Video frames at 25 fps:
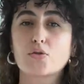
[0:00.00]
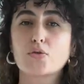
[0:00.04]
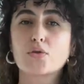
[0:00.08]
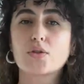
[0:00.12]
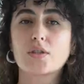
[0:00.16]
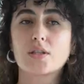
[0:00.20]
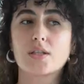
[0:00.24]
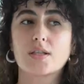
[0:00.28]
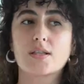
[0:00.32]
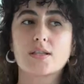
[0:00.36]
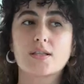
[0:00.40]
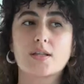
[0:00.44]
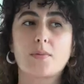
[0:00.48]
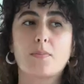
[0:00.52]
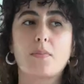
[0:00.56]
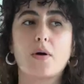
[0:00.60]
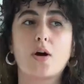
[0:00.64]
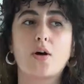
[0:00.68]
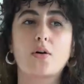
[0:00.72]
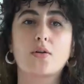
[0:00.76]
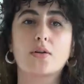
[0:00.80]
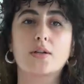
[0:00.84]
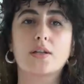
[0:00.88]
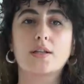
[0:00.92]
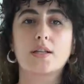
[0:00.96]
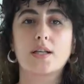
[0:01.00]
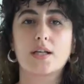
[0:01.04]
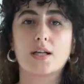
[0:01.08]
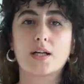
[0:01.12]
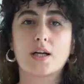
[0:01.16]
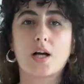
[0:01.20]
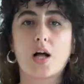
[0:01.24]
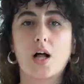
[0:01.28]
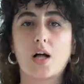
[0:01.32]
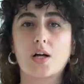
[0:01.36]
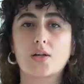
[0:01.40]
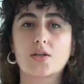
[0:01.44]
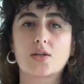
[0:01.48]
students about
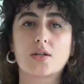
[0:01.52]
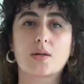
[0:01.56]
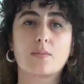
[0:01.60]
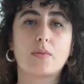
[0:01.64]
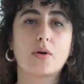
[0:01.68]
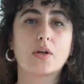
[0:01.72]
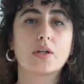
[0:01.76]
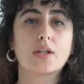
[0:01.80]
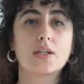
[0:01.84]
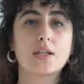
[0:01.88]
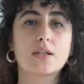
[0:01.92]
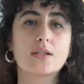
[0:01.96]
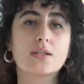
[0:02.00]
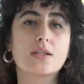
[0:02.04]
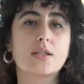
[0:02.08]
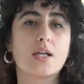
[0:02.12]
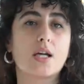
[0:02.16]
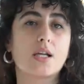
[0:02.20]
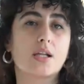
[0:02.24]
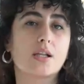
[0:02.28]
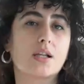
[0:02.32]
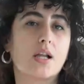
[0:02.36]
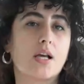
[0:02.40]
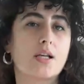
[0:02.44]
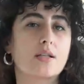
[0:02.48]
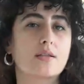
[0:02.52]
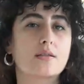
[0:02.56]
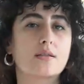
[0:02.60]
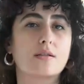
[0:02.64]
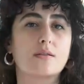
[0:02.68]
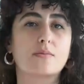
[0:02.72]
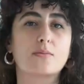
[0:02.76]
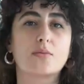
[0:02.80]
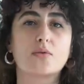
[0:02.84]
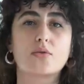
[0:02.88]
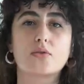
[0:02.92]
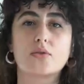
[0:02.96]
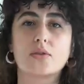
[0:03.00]
their culture, about Hindustani
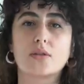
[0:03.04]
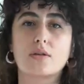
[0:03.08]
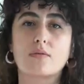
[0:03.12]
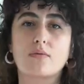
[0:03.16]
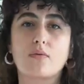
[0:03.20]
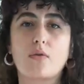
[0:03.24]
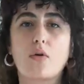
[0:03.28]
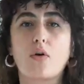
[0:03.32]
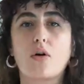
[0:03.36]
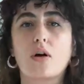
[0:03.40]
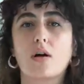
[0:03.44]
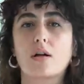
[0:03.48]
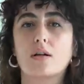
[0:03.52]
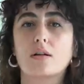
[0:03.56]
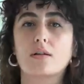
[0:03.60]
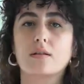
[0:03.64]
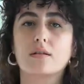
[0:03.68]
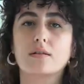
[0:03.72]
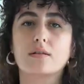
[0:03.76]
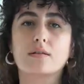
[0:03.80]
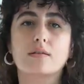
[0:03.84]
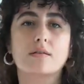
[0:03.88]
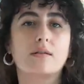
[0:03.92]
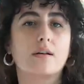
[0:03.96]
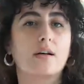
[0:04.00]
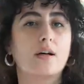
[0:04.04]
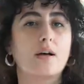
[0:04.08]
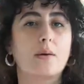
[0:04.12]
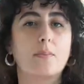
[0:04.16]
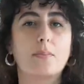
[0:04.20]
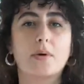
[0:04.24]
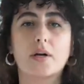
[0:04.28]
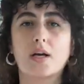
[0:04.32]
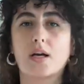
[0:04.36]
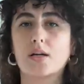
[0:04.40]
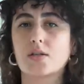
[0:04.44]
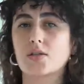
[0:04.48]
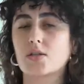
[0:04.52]
classical music, vocal,
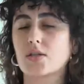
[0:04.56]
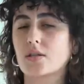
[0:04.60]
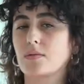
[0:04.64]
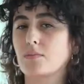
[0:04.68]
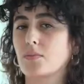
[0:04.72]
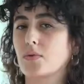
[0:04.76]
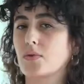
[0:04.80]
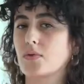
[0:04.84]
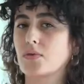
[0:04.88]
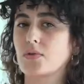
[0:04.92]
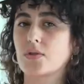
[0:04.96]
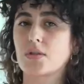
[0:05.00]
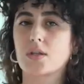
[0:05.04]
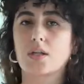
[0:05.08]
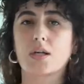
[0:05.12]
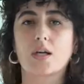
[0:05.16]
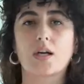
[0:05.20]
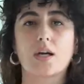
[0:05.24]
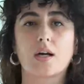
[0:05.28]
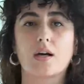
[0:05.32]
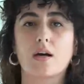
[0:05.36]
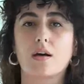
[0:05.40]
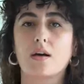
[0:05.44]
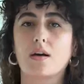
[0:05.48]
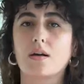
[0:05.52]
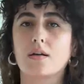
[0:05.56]
percussion music,